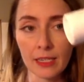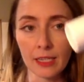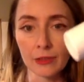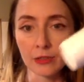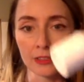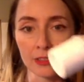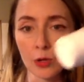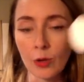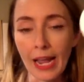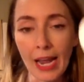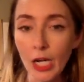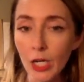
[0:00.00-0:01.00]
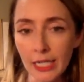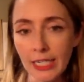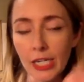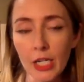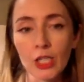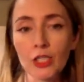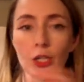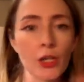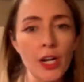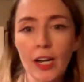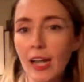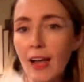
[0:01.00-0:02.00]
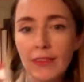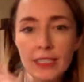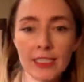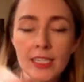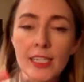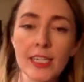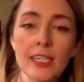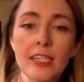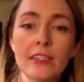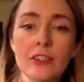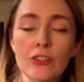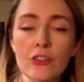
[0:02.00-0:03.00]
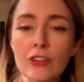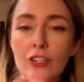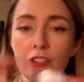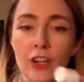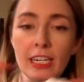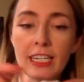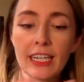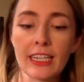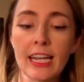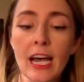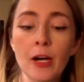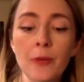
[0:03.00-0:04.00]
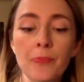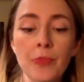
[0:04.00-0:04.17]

There's no air in here, so you're not having to hit it to try to get it out.